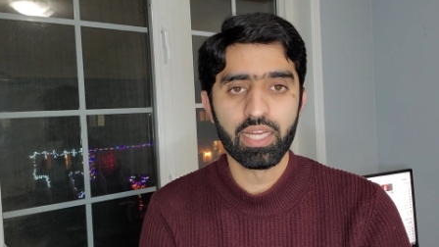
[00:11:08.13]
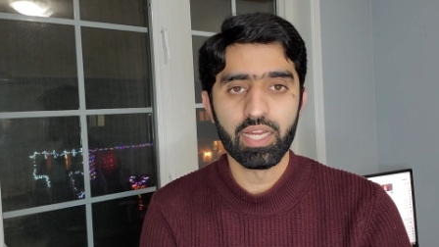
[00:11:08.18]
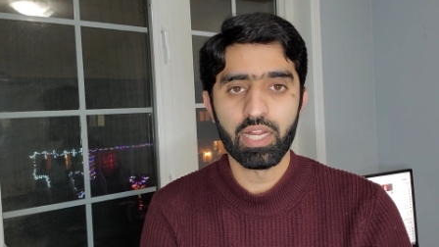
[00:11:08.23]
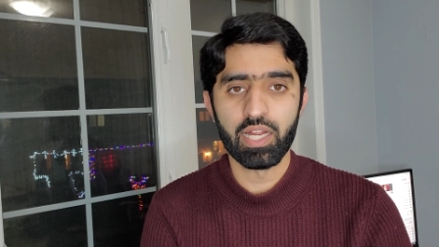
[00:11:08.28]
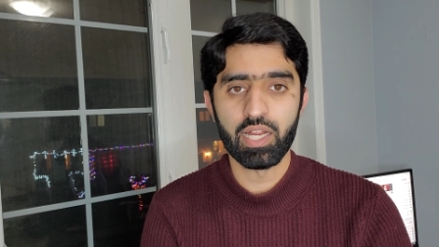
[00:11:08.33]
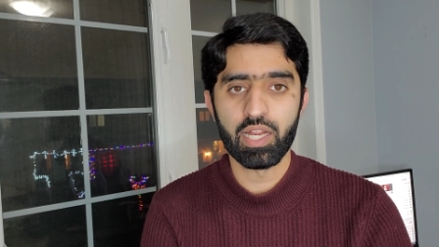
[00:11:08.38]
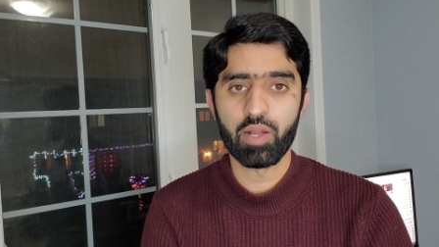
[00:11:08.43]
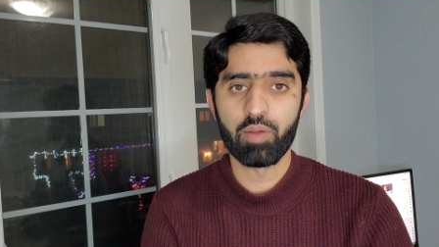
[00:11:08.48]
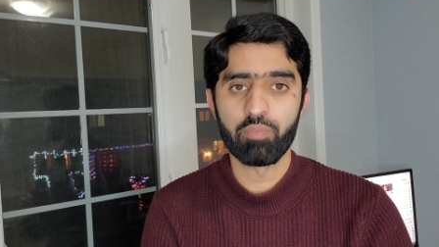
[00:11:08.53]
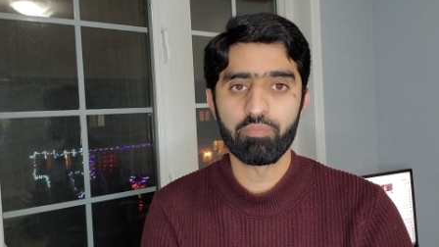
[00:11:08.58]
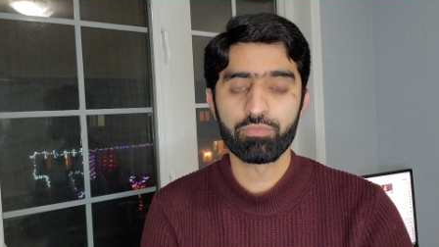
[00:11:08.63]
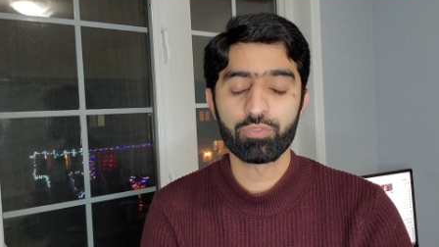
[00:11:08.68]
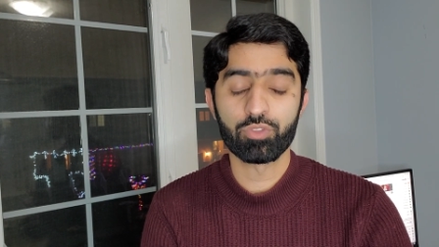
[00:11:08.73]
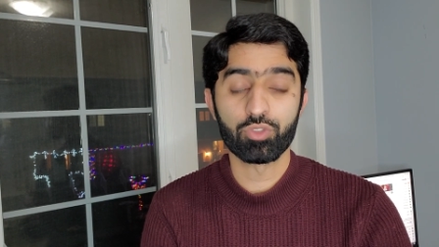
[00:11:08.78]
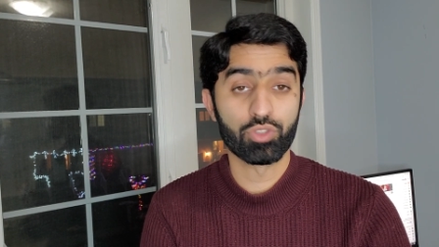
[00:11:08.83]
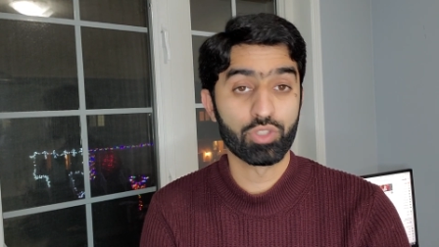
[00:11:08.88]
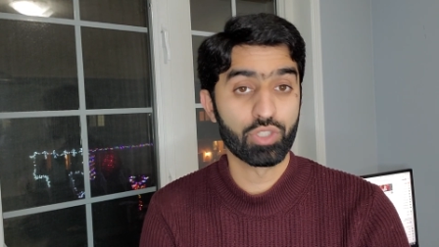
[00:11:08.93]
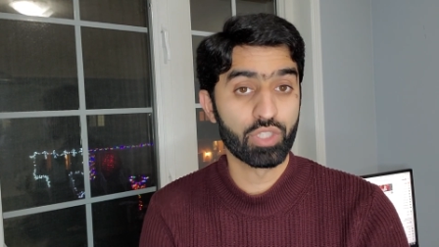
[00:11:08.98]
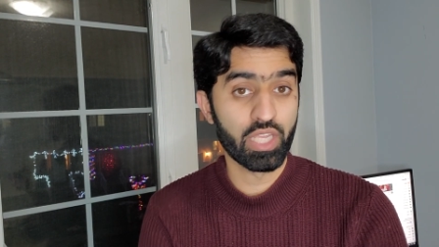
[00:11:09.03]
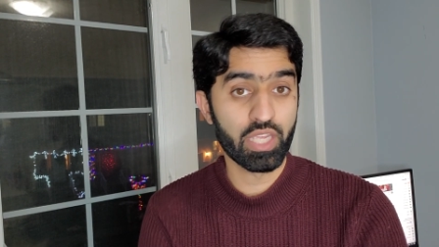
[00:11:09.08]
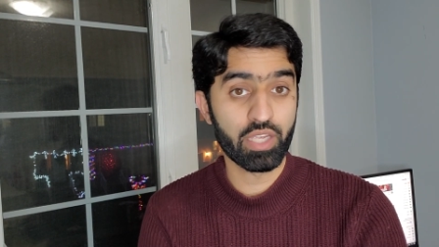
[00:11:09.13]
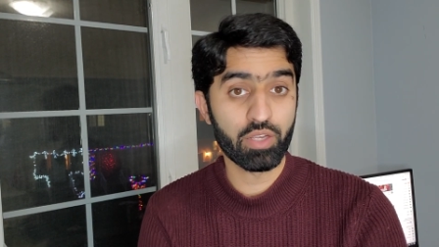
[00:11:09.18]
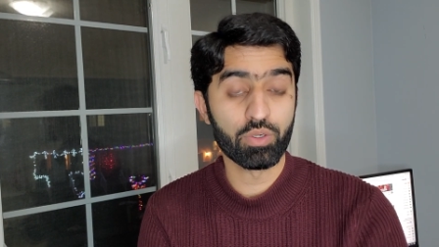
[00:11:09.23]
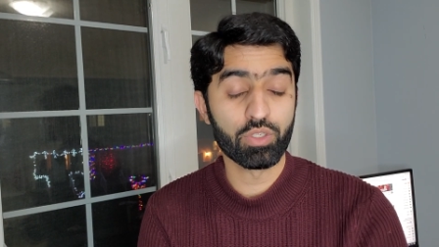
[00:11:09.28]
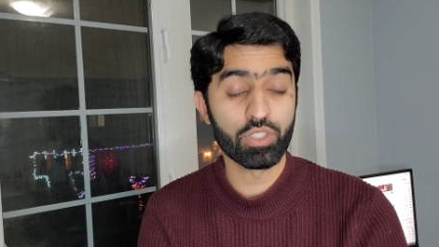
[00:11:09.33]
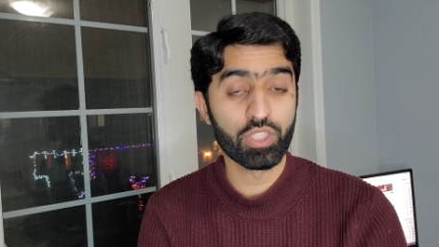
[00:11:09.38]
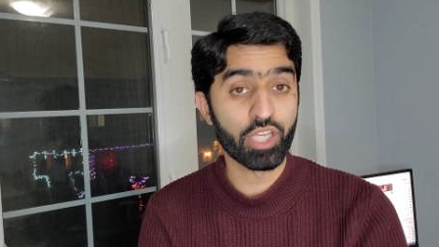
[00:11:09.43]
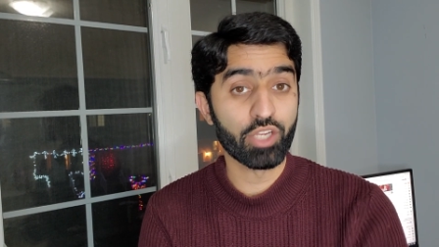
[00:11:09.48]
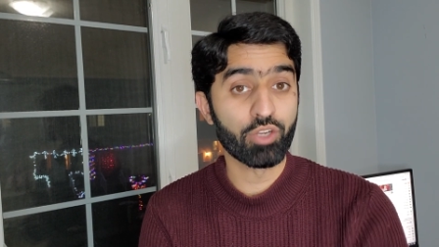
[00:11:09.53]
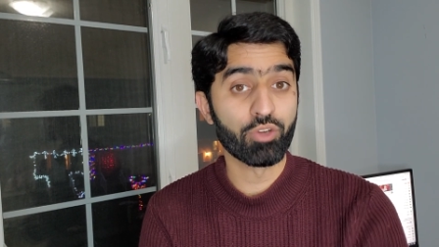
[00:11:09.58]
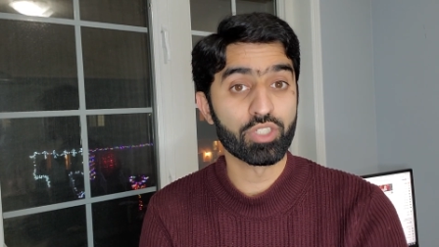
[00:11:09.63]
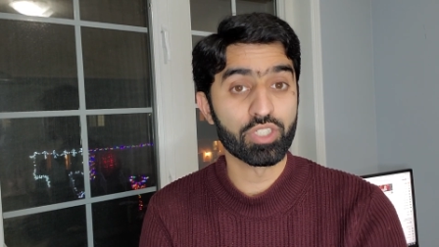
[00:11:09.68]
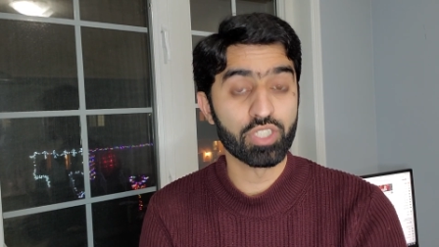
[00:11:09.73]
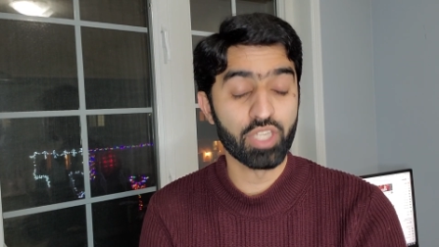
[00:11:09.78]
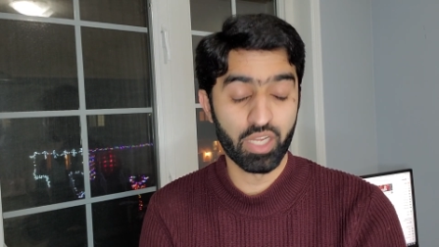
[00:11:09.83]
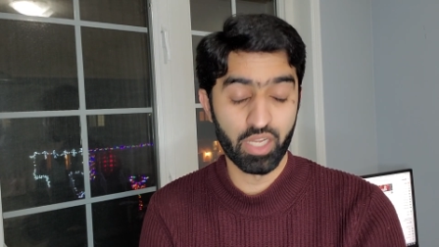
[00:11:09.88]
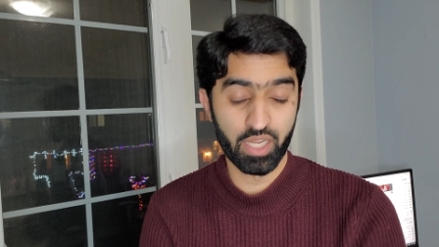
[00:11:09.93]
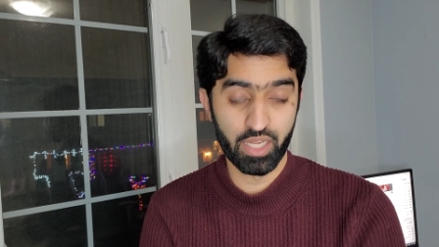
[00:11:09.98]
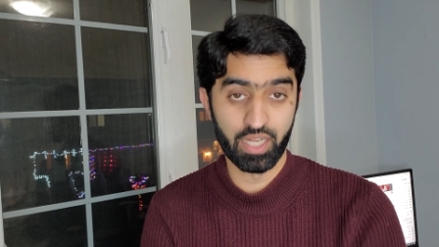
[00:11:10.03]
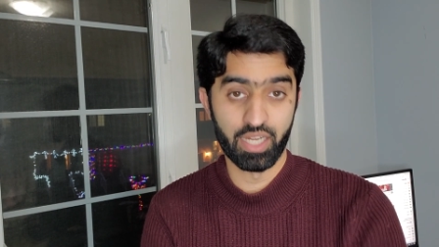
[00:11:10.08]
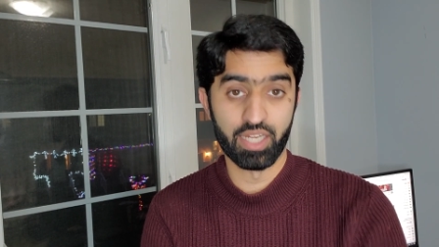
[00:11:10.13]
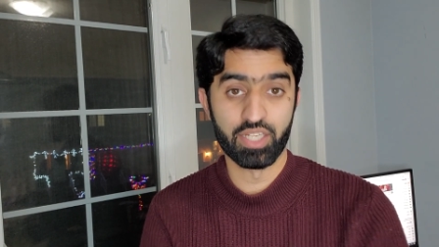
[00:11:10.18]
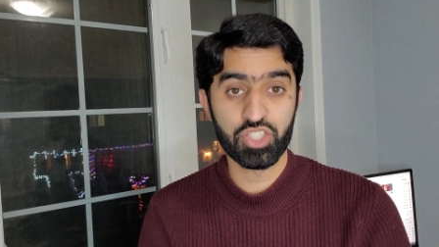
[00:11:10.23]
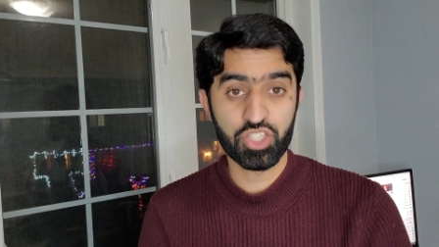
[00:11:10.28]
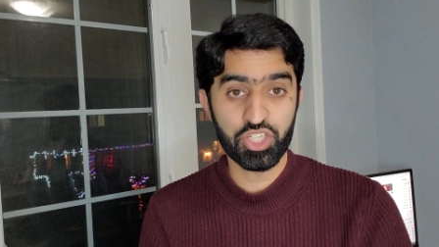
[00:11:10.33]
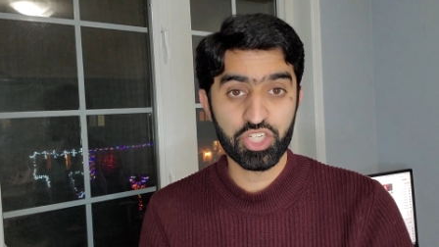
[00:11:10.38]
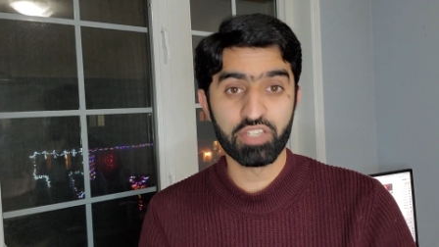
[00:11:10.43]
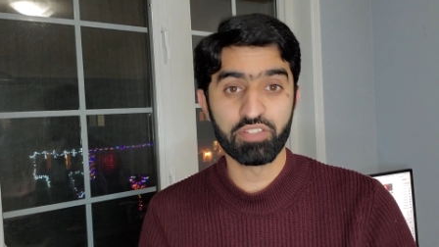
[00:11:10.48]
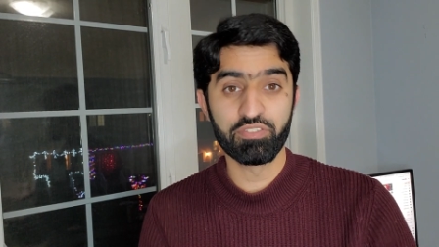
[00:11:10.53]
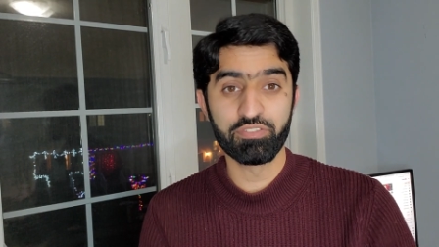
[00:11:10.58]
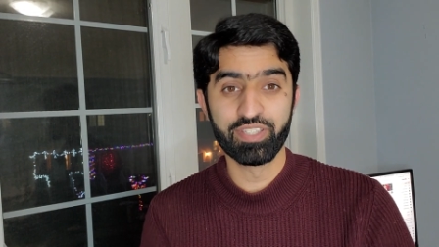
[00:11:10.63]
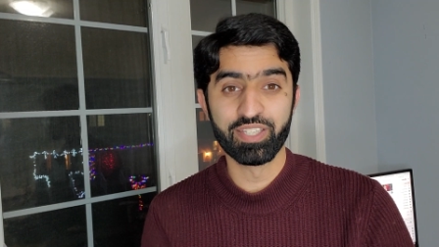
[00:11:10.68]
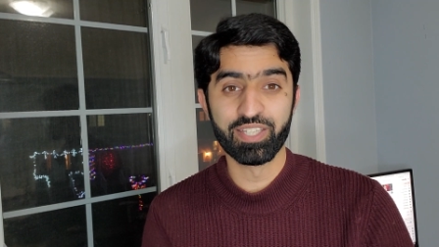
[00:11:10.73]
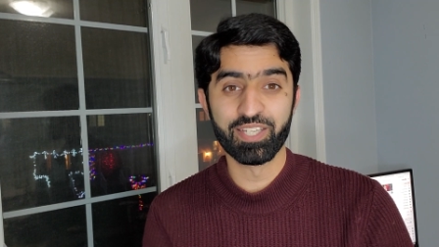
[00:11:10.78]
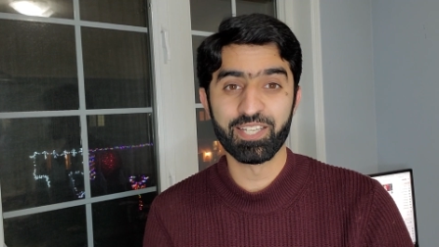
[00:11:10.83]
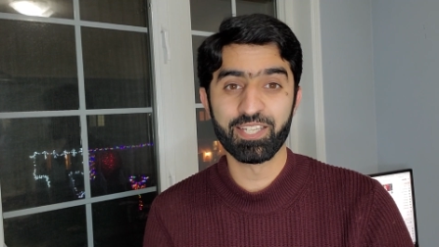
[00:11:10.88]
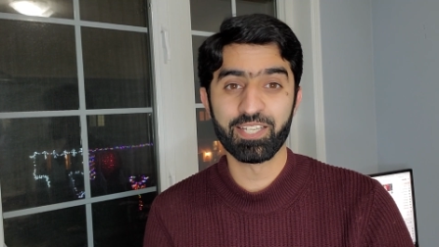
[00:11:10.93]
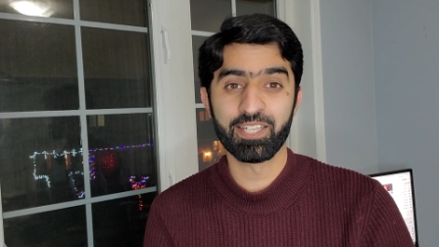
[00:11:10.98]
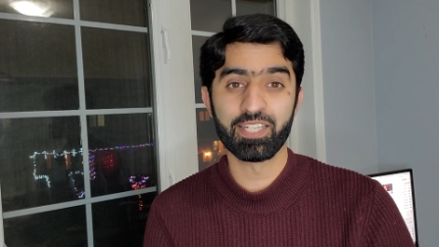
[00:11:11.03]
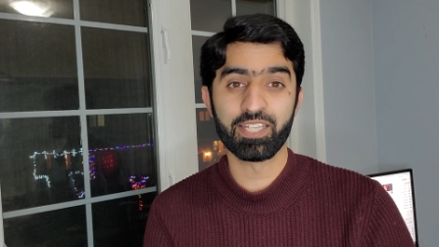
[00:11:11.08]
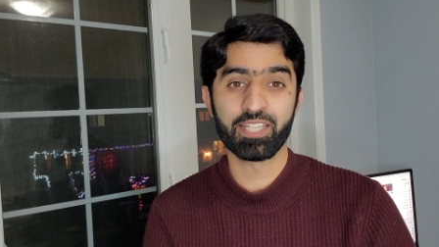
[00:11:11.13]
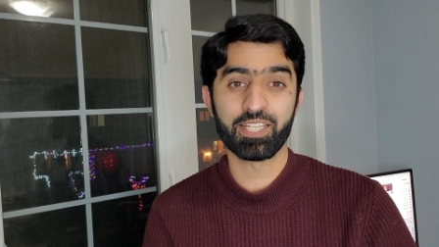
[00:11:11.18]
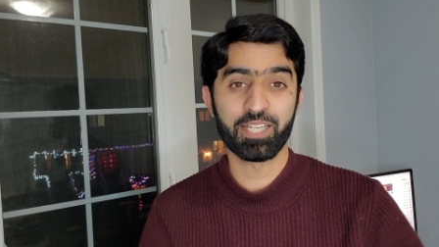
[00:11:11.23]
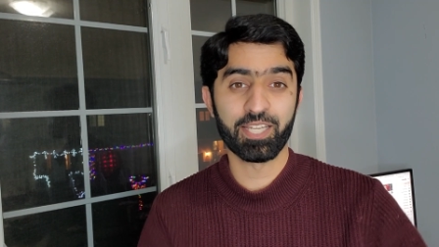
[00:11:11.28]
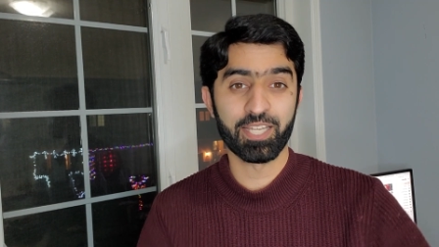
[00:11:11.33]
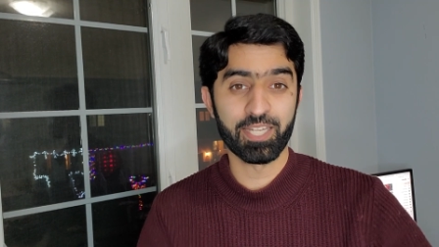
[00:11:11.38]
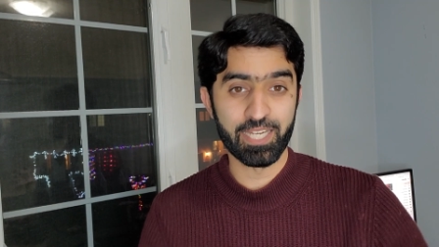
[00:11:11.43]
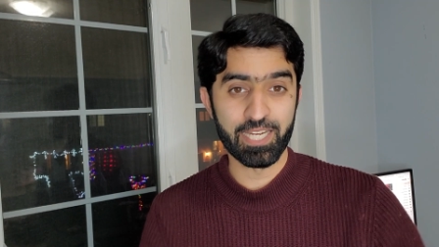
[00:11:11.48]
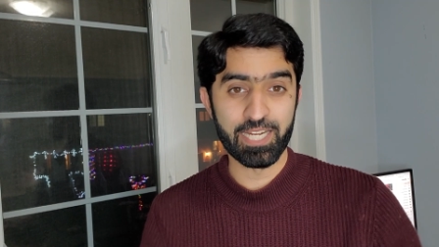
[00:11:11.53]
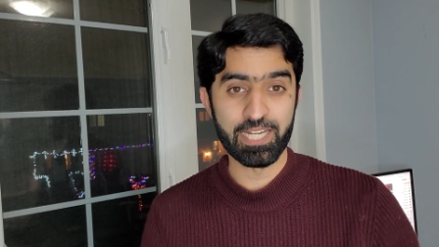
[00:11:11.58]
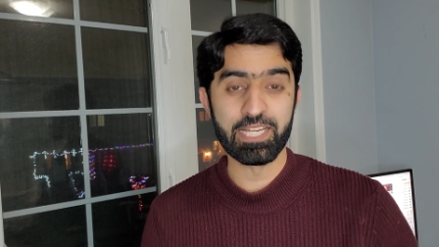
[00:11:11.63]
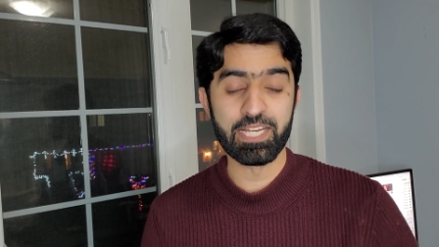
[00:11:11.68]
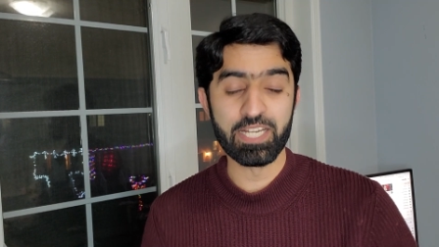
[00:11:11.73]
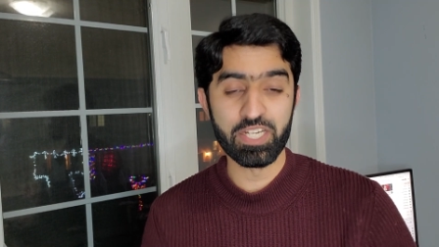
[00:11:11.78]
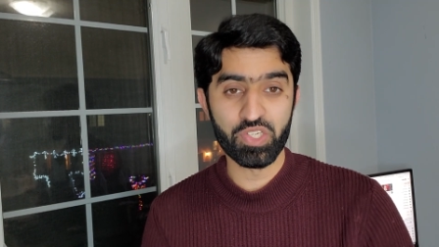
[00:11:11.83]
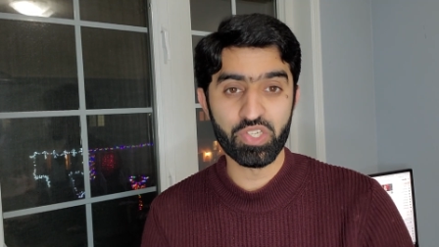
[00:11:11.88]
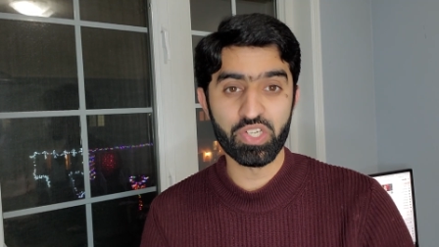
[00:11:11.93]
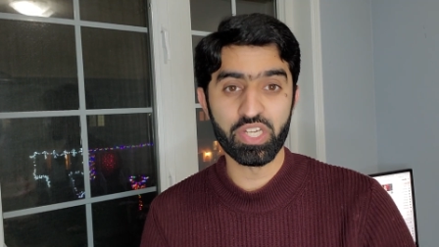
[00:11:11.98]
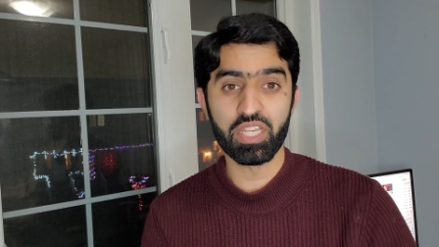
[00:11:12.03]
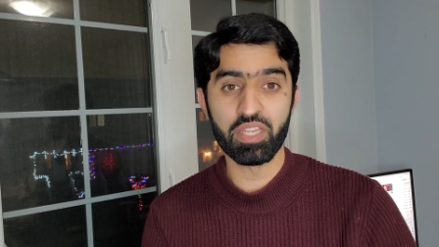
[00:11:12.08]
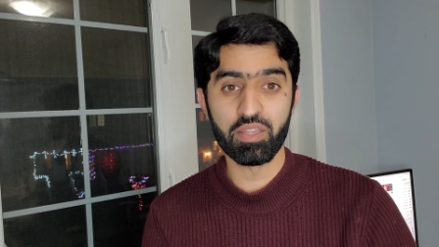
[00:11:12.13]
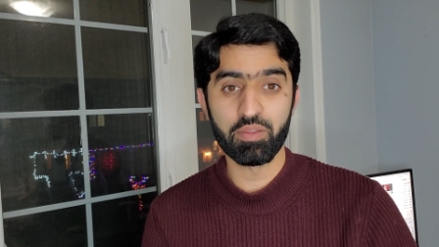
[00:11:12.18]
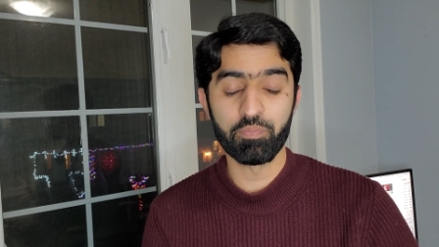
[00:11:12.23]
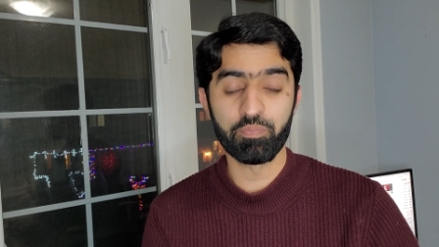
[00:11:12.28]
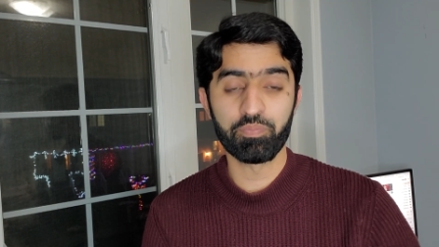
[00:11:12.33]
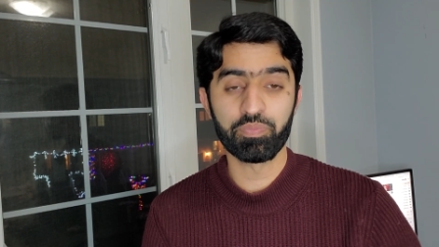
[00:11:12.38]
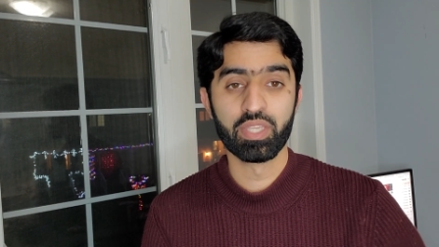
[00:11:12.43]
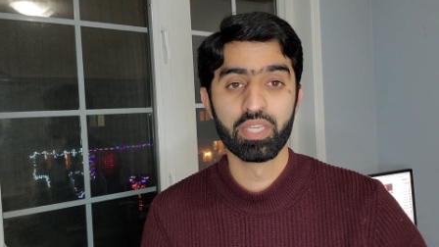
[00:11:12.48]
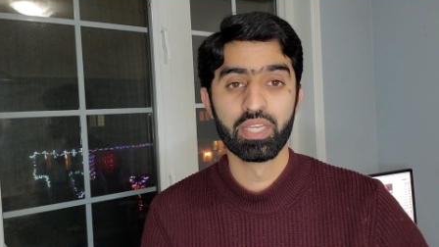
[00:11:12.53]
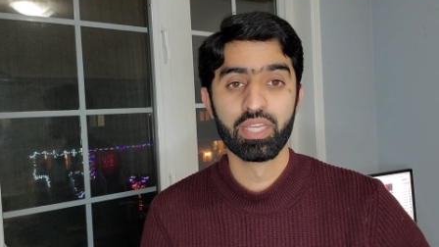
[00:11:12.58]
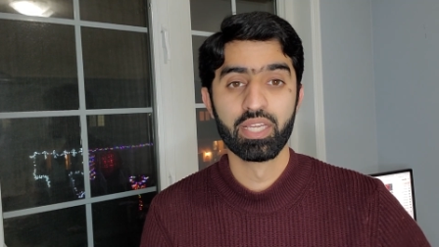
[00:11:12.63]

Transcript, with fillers: um, so they could they could achieve their canadian dream